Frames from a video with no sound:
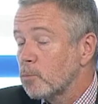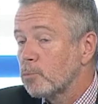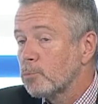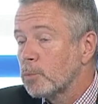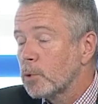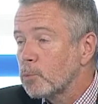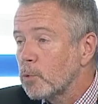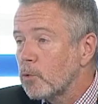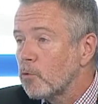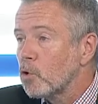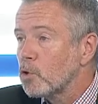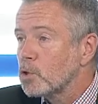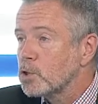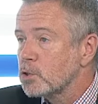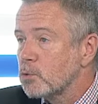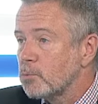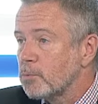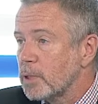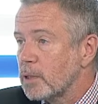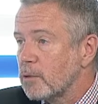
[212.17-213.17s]
But we've
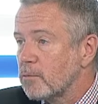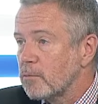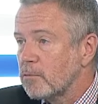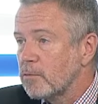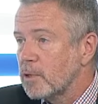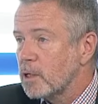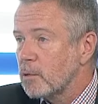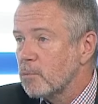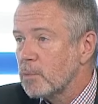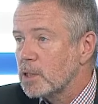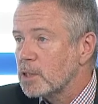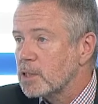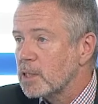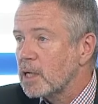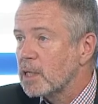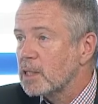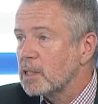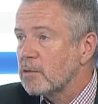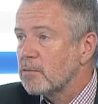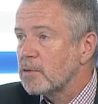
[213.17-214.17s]
also been very much
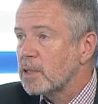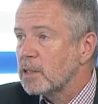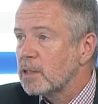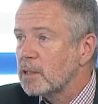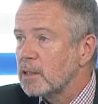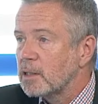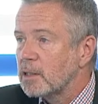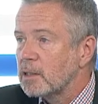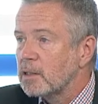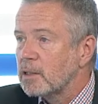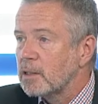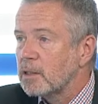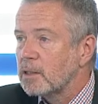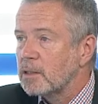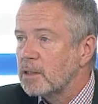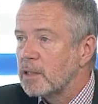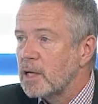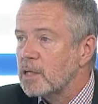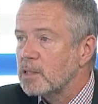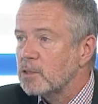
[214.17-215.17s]
active in the
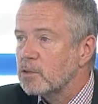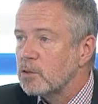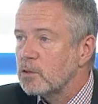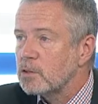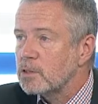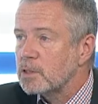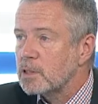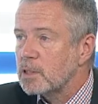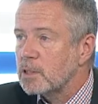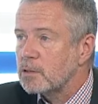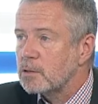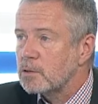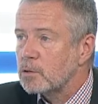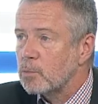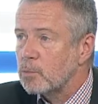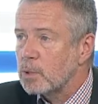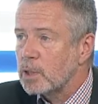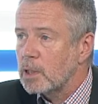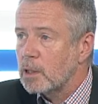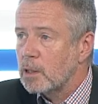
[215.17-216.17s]
international scene. So
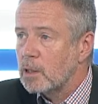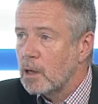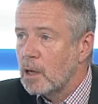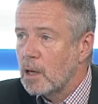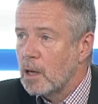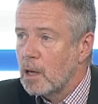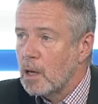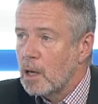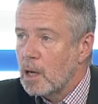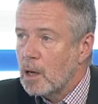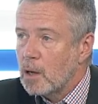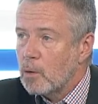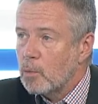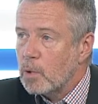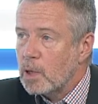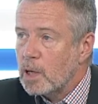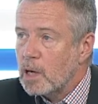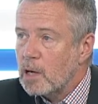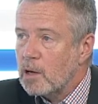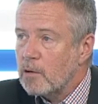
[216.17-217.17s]

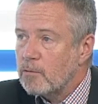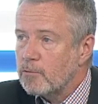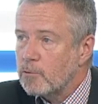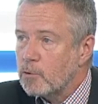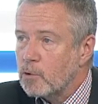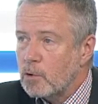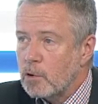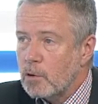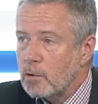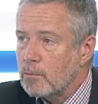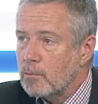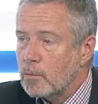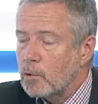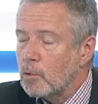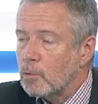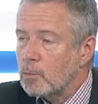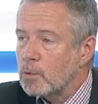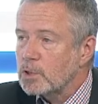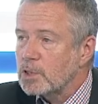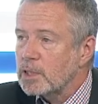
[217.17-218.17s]
we have for
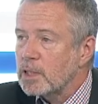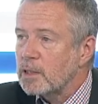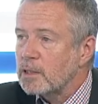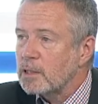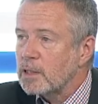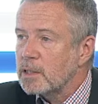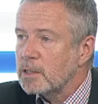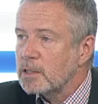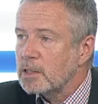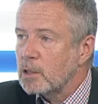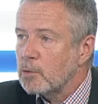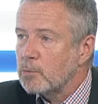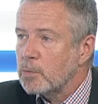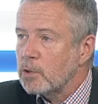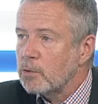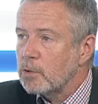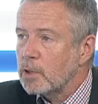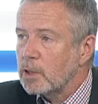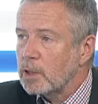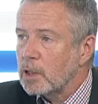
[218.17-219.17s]
almost 10 years now
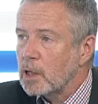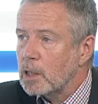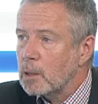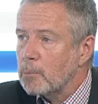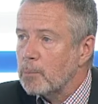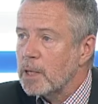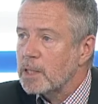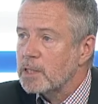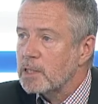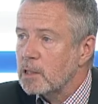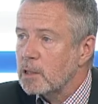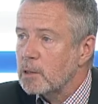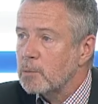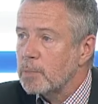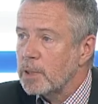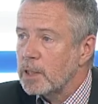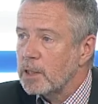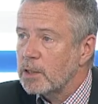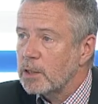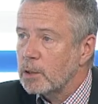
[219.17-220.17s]
been running a capacity
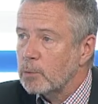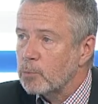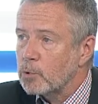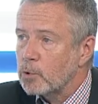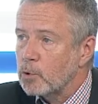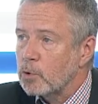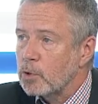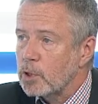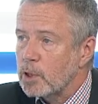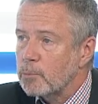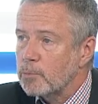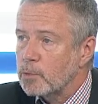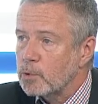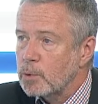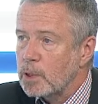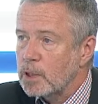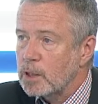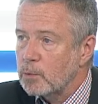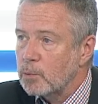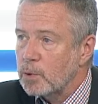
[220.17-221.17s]
building program
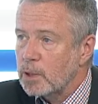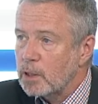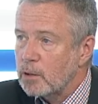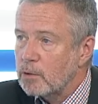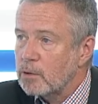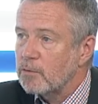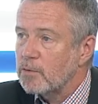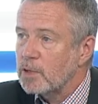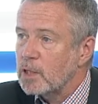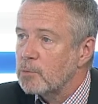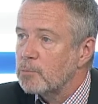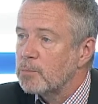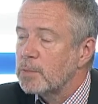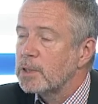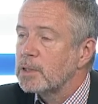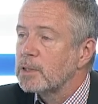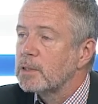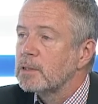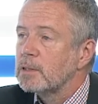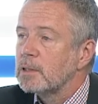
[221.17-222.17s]
together with our
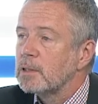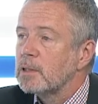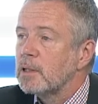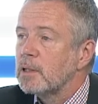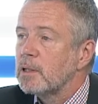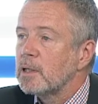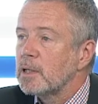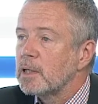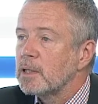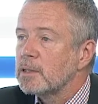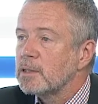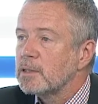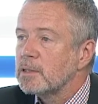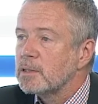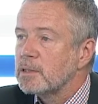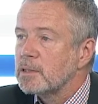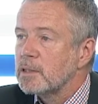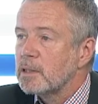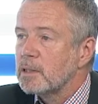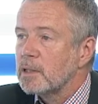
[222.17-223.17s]
development
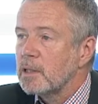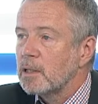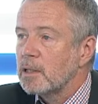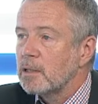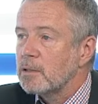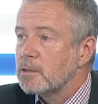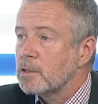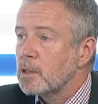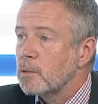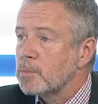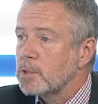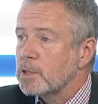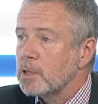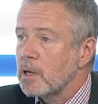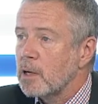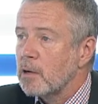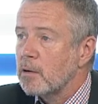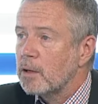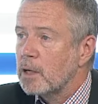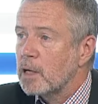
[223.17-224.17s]
agency in
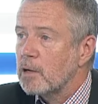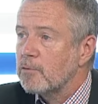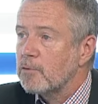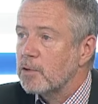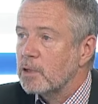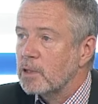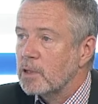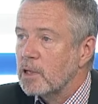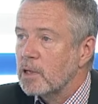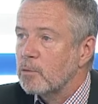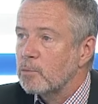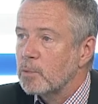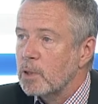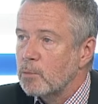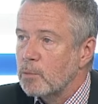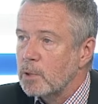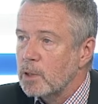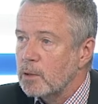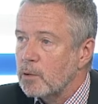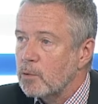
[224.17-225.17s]
sub-Saharan Africa, where
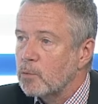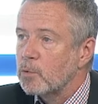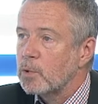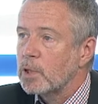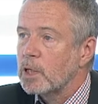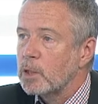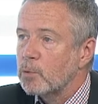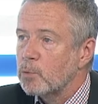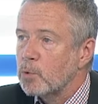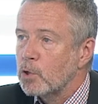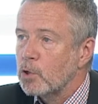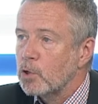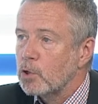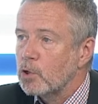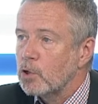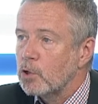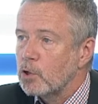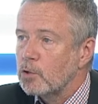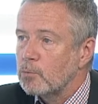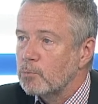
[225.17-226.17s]
we really
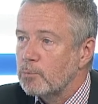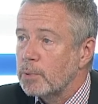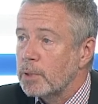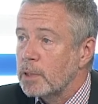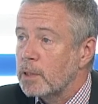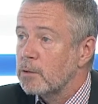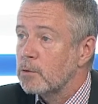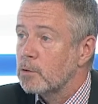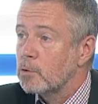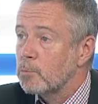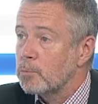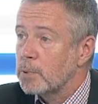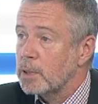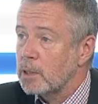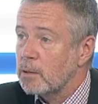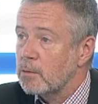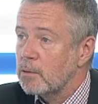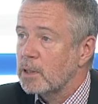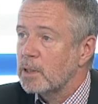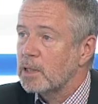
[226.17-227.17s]
work on
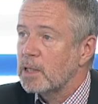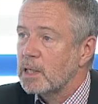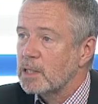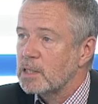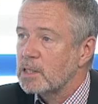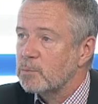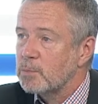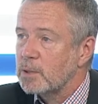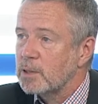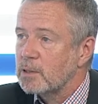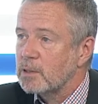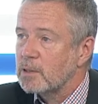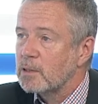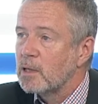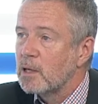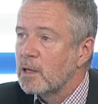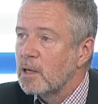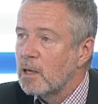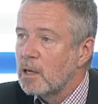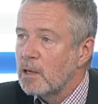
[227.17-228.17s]
peer-to-peer engagement.
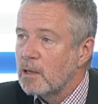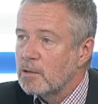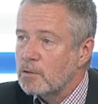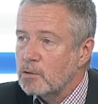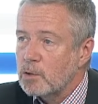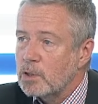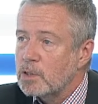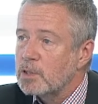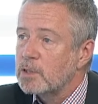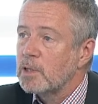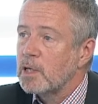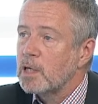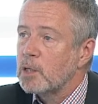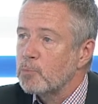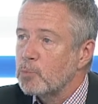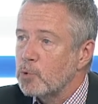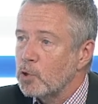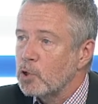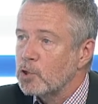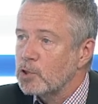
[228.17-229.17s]
So it's their
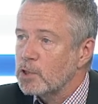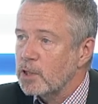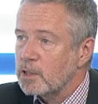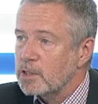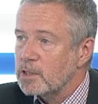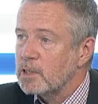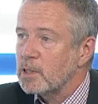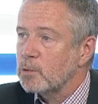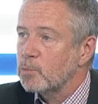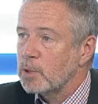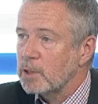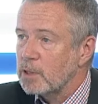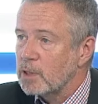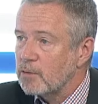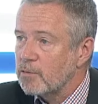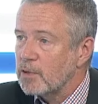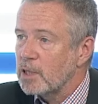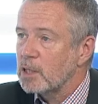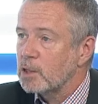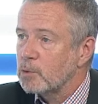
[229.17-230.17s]
projects that we
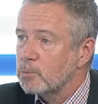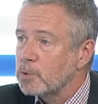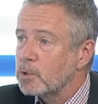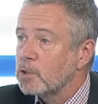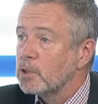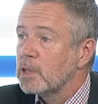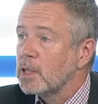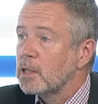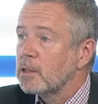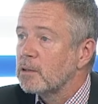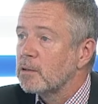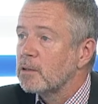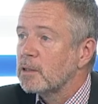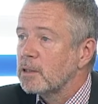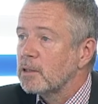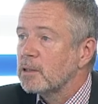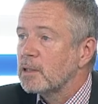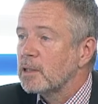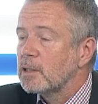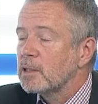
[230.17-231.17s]
develop together
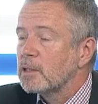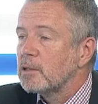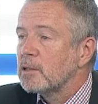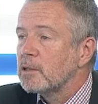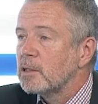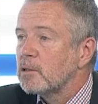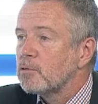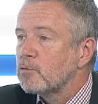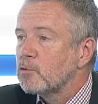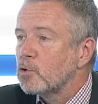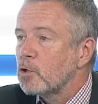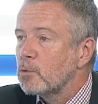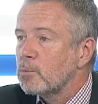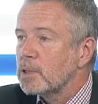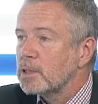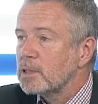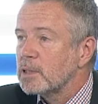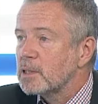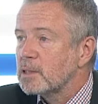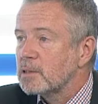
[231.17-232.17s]
in a
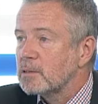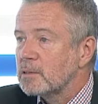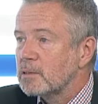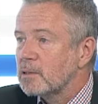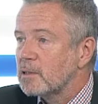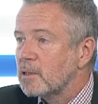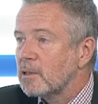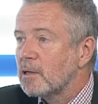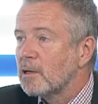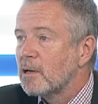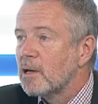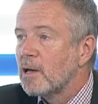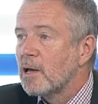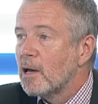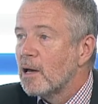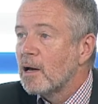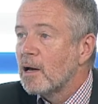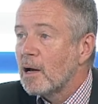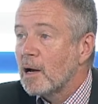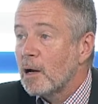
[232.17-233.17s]
format that
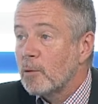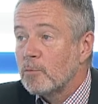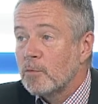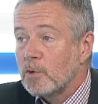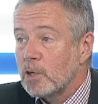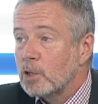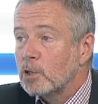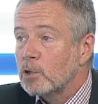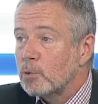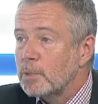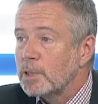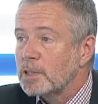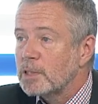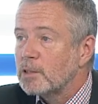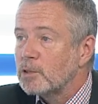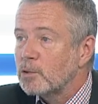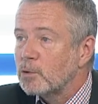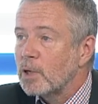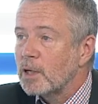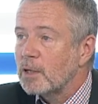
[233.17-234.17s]
I'm very committed to.